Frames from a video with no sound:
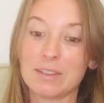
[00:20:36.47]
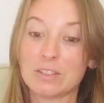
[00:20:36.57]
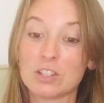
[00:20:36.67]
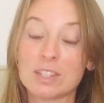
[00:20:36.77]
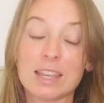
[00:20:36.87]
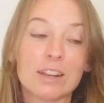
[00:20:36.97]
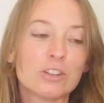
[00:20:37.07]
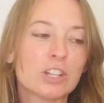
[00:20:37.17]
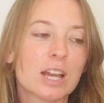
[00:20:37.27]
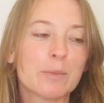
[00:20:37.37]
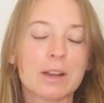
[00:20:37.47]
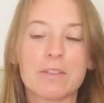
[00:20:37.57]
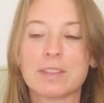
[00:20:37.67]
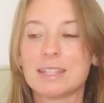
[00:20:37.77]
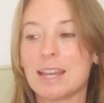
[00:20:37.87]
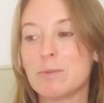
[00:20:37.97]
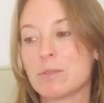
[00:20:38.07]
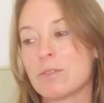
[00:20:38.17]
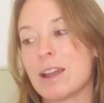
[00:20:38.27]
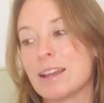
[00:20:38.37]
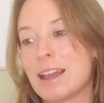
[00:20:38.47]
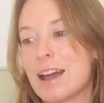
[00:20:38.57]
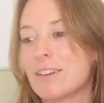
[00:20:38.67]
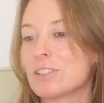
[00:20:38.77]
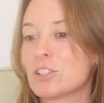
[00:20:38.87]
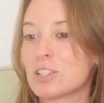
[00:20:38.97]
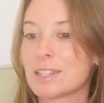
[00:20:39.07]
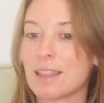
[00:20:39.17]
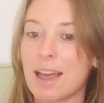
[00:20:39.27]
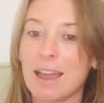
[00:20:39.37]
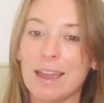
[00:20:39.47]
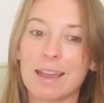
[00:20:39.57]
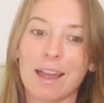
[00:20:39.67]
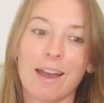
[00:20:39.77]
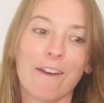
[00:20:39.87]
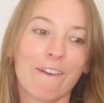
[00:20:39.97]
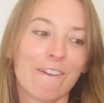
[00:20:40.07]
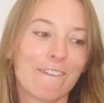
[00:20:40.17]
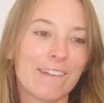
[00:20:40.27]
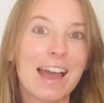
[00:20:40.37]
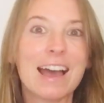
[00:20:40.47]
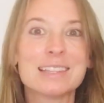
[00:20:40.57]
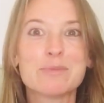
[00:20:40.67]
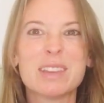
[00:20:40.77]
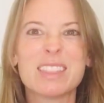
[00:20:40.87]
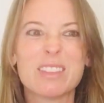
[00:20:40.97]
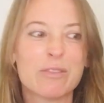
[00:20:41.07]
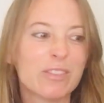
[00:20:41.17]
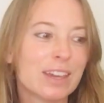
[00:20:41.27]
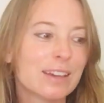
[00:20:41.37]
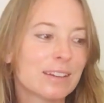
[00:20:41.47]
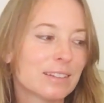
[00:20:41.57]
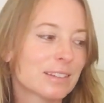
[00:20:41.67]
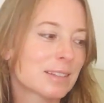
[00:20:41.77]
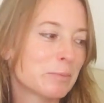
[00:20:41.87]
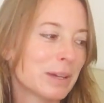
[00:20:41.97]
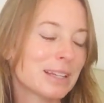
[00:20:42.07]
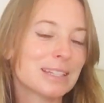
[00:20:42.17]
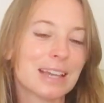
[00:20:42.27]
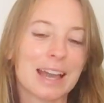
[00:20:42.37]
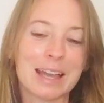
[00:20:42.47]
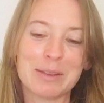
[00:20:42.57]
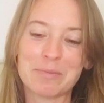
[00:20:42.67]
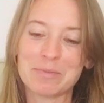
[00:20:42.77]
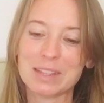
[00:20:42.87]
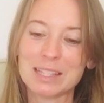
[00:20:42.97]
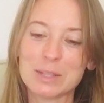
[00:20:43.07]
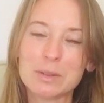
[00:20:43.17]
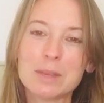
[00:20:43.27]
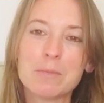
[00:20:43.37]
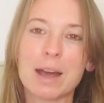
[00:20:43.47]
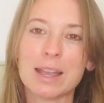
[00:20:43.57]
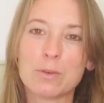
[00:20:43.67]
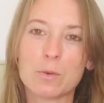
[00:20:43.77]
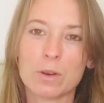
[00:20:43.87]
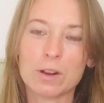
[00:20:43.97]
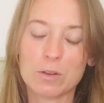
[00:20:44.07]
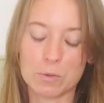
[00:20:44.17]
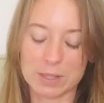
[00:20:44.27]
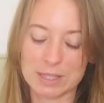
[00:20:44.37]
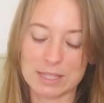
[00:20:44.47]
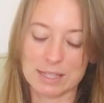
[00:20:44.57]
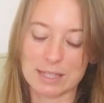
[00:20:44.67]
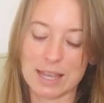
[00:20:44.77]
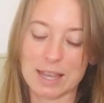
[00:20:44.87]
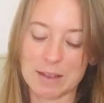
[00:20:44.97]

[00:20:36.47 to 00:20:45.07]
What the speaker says: Just the energy coming off the table right now is just like, has me in the feels big time. Let's see what the Mayan Oracle wants to say.